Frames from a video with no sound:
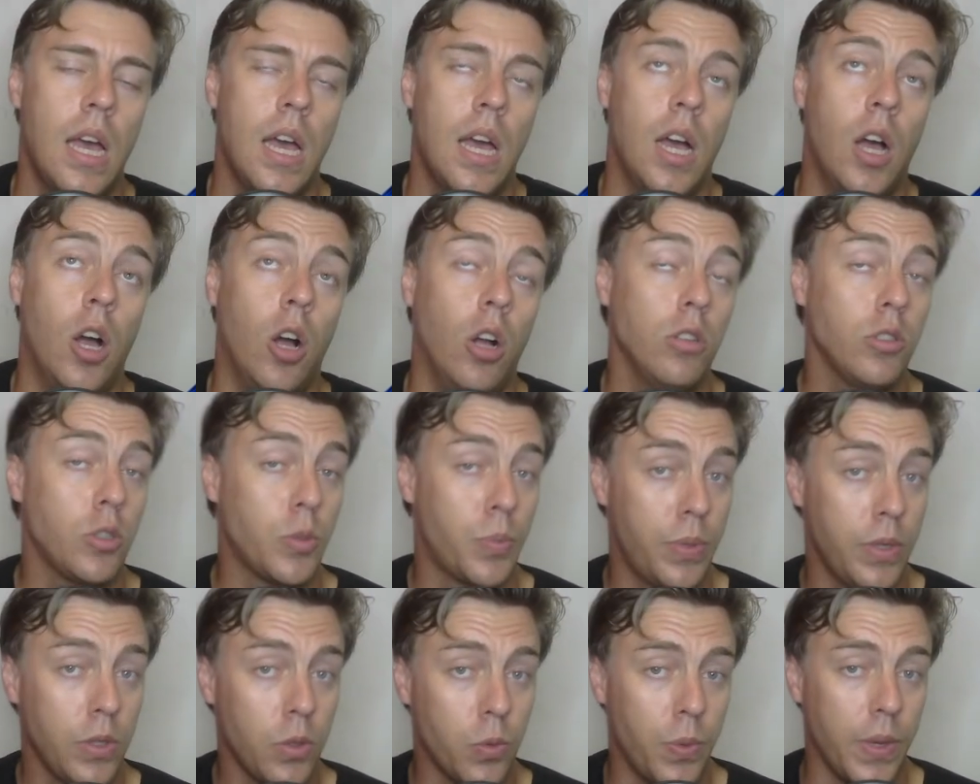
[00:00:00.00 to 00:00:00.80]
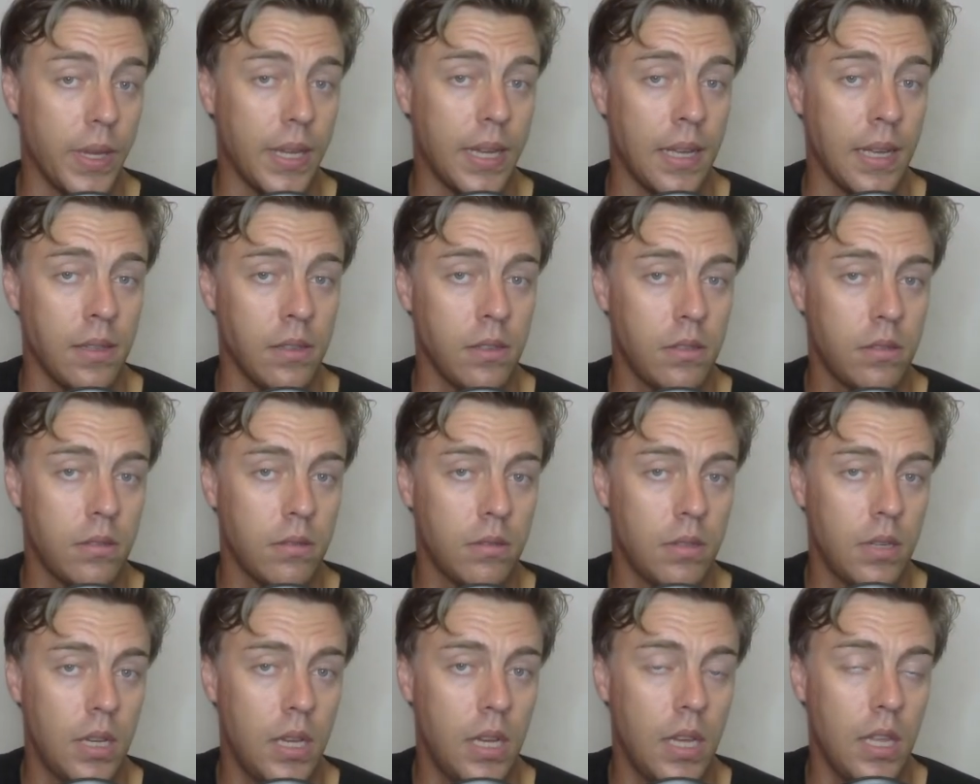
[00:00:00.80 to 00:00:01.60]
On sprint weekends,
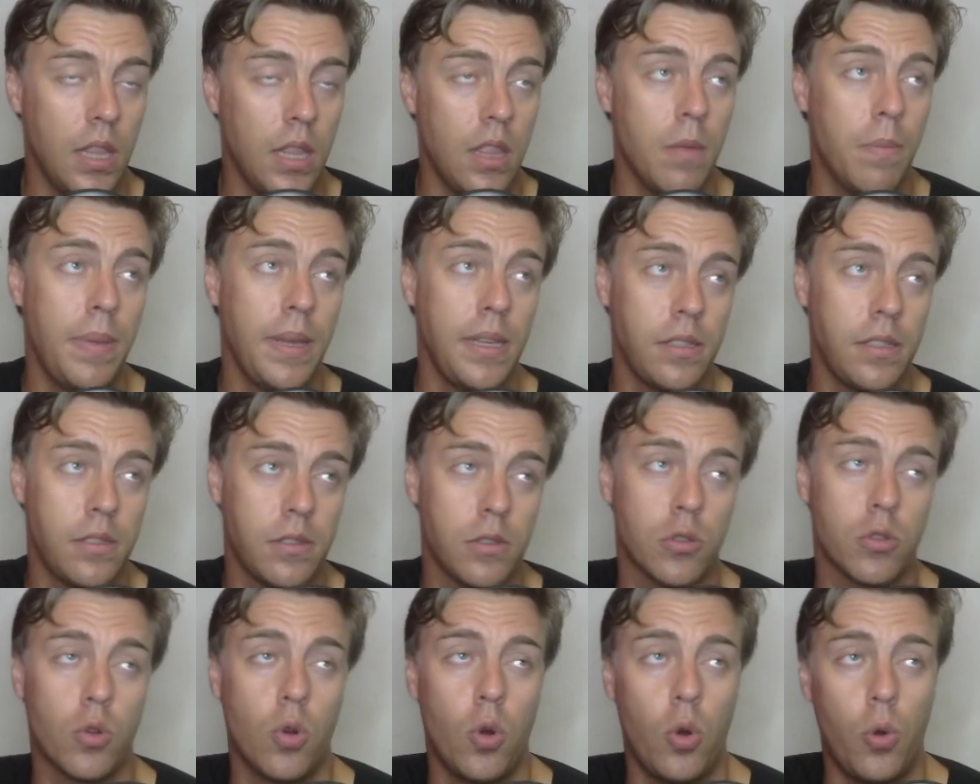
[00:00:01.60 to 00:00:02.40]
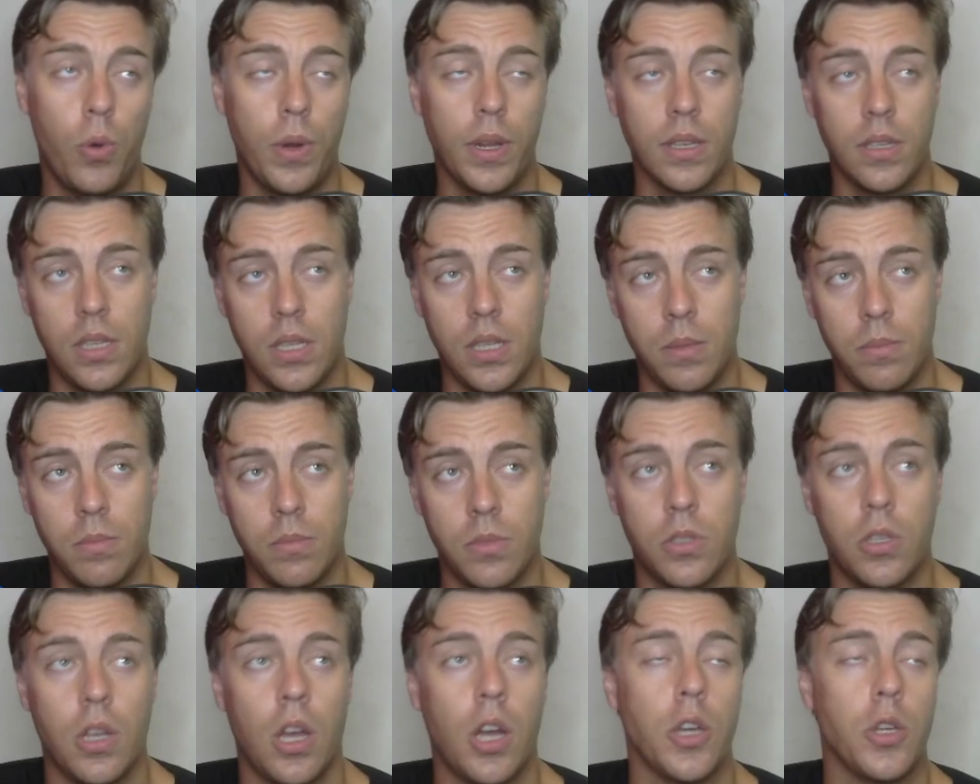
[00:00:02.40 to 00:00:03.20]
the best scoring teams
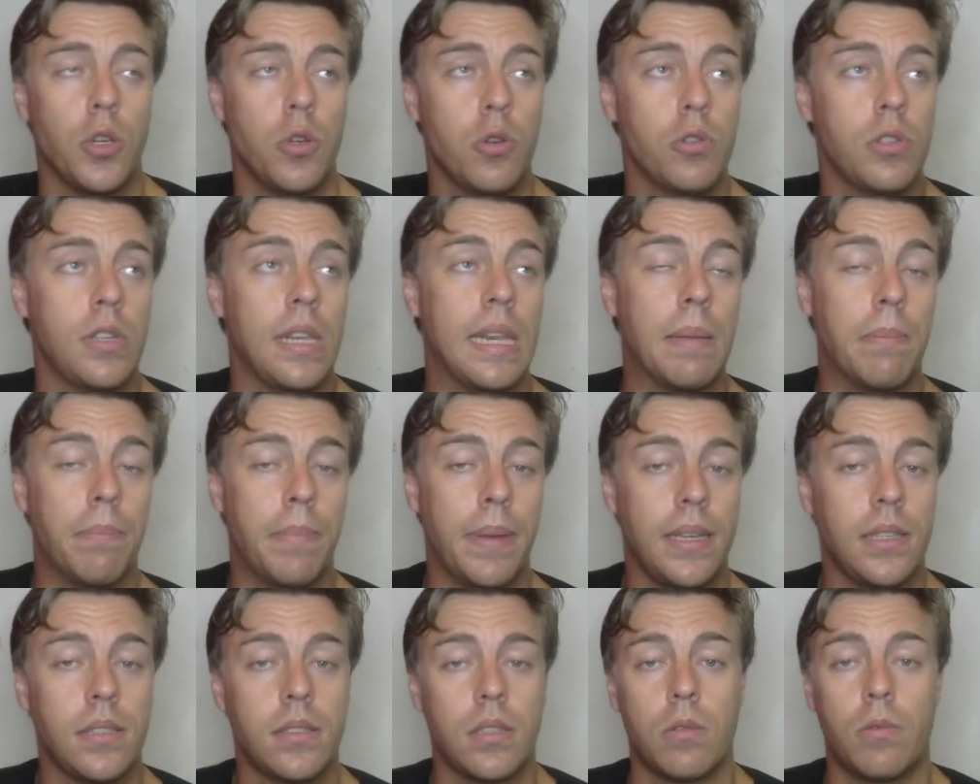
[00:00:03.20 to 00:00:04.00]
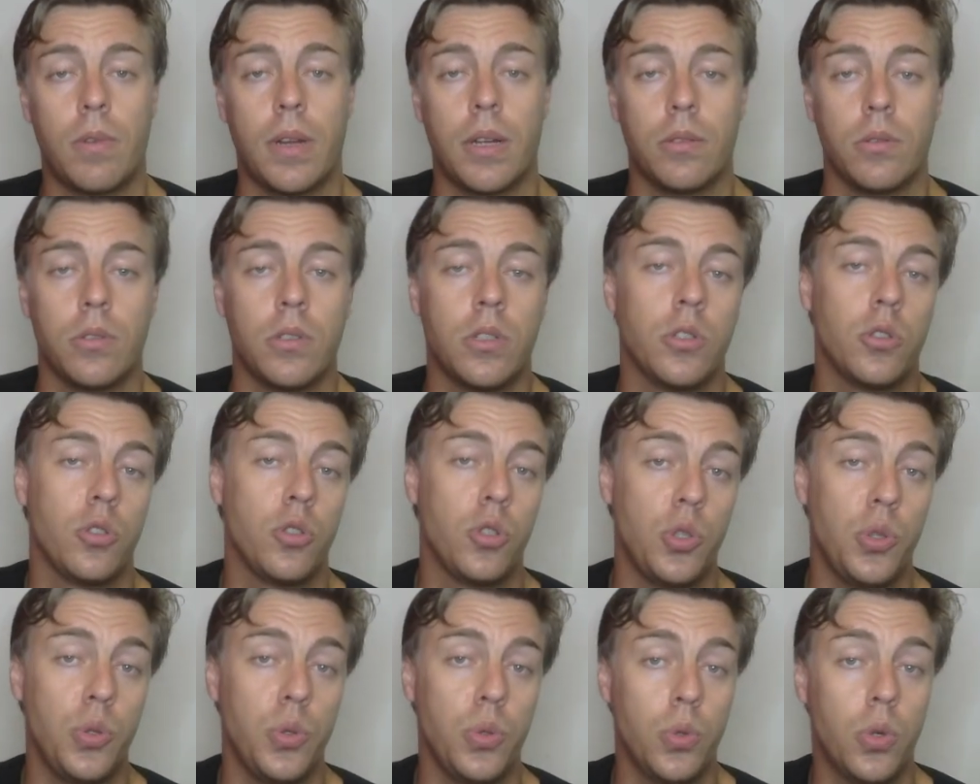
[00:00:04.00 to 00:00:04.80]
are usually based around
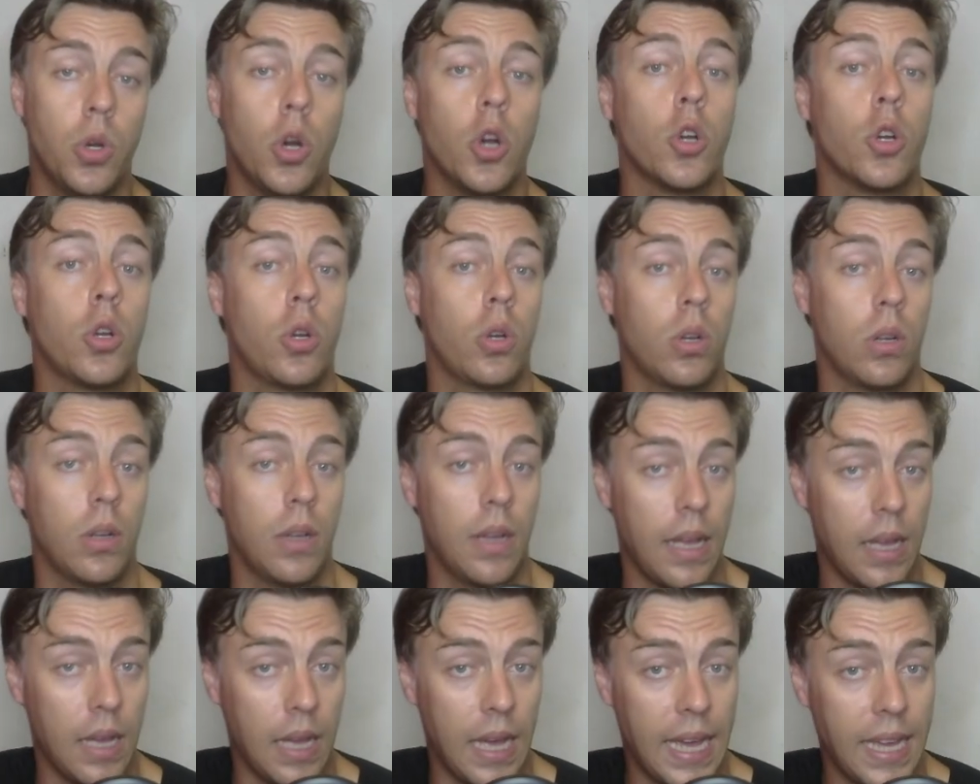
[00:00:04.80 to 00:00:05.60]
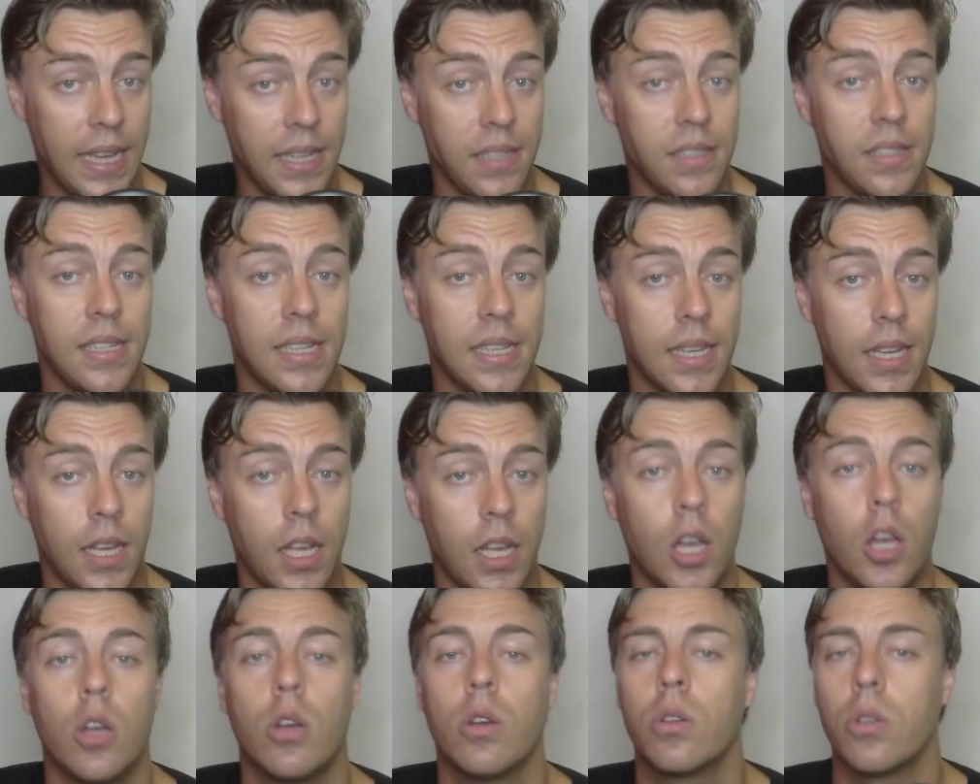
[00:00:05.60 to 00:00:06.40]
2 A-tier
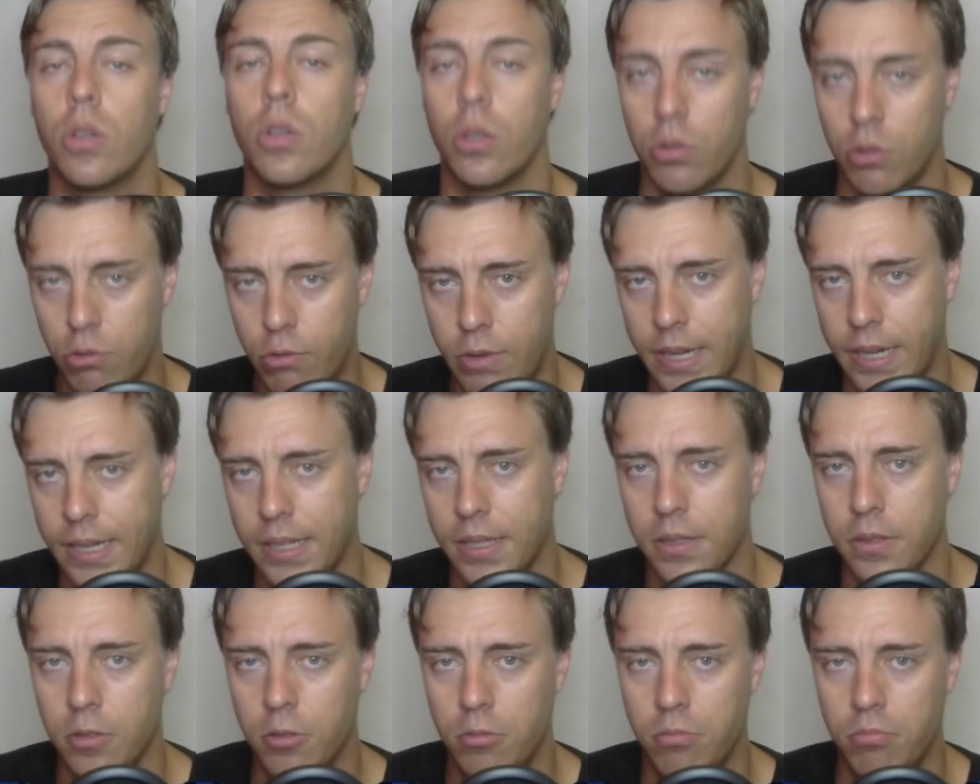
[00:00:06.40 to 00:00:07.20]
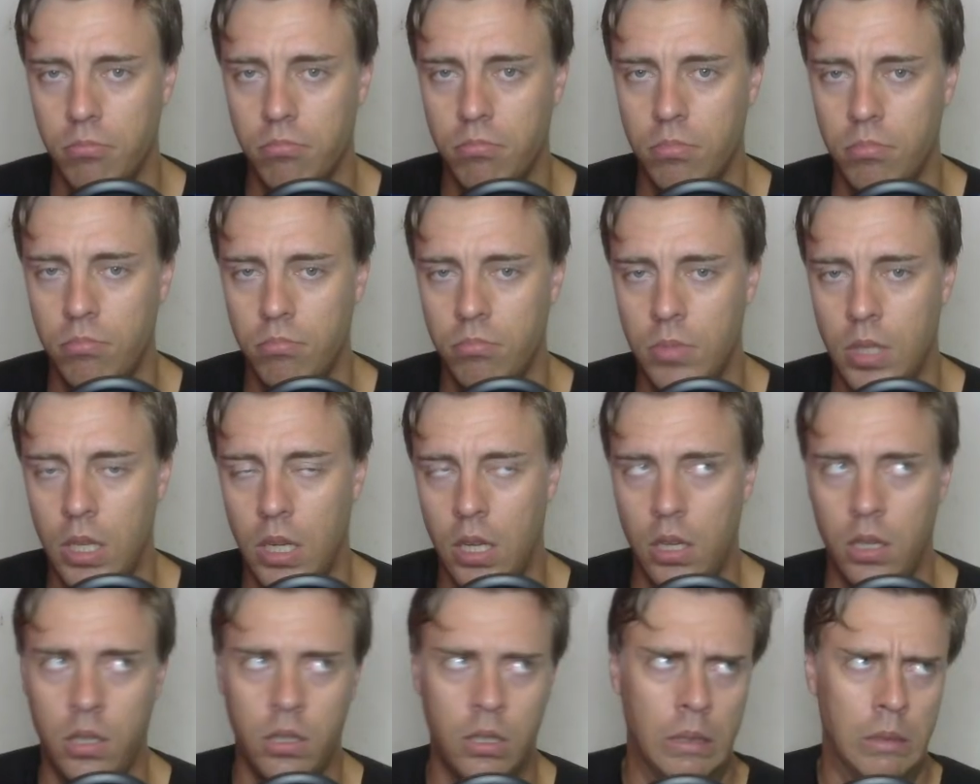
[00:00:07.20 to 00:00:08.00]
constructors.
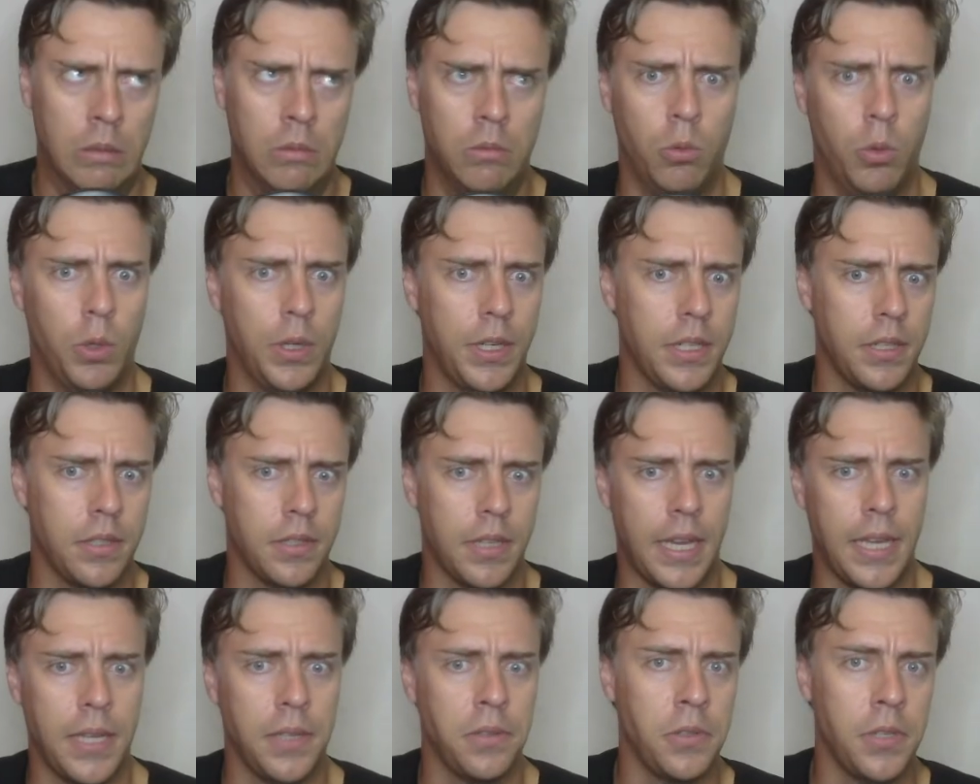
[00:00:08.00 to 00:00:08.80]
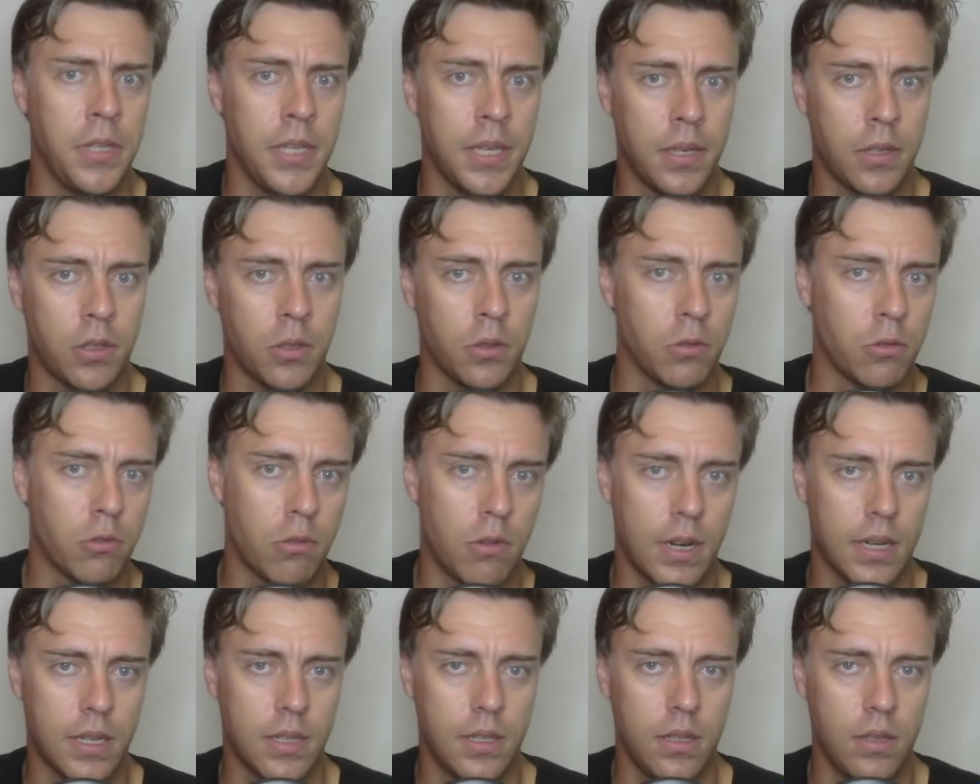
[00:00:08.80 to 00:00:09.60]
What is A-tier
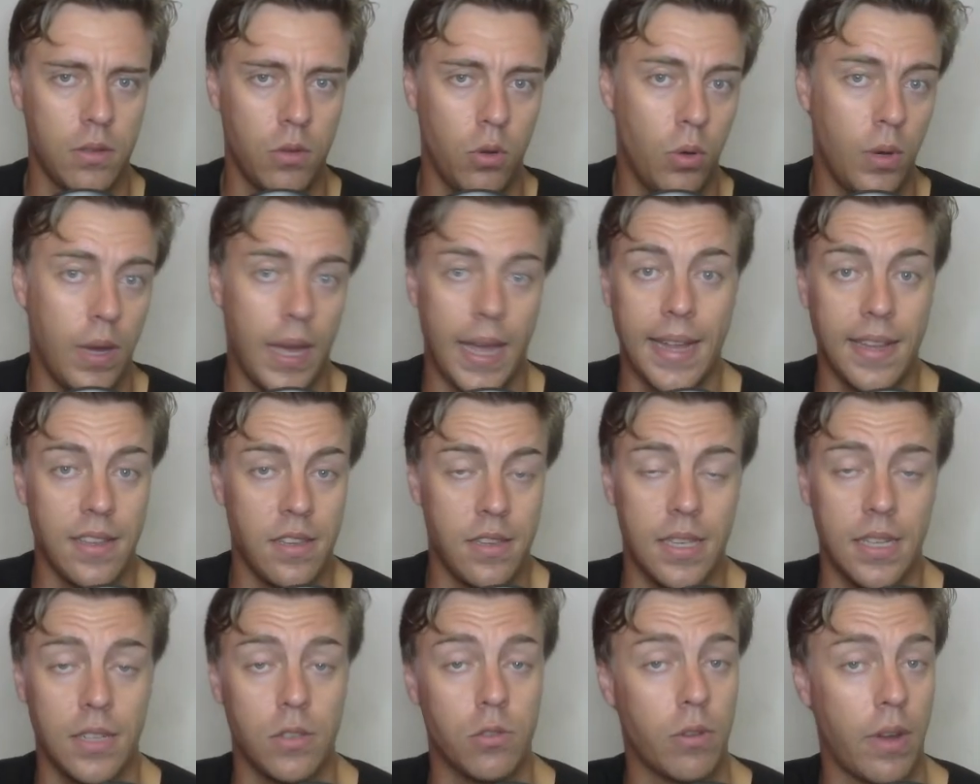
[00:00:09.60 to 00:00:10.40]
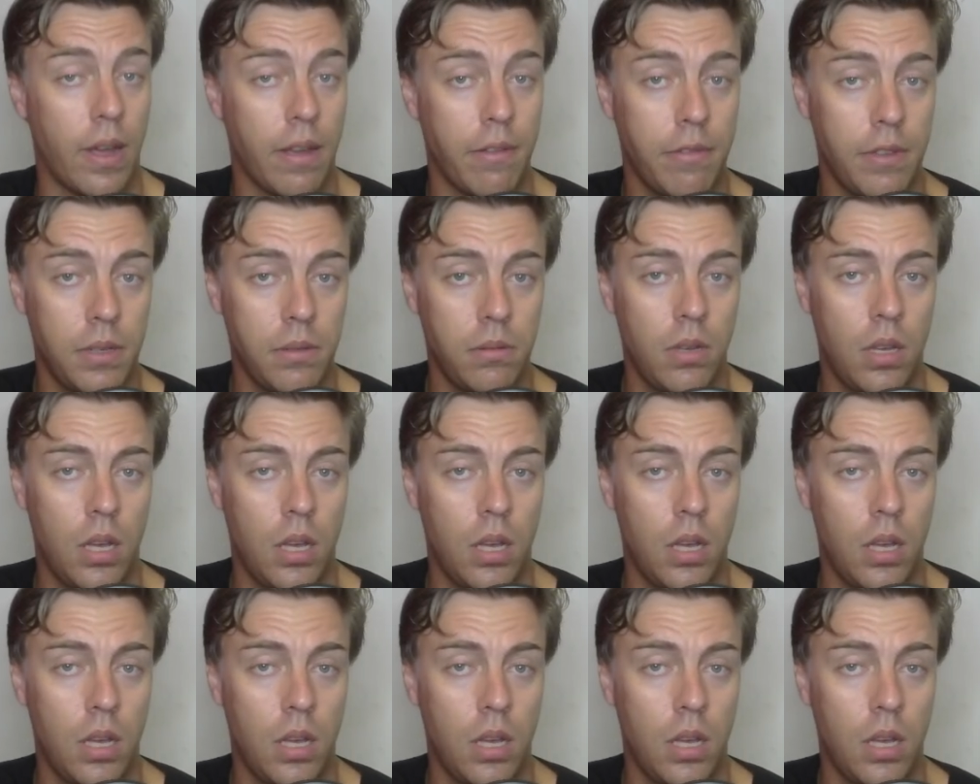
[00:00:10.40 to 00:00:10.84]
constructor or A-tier driver?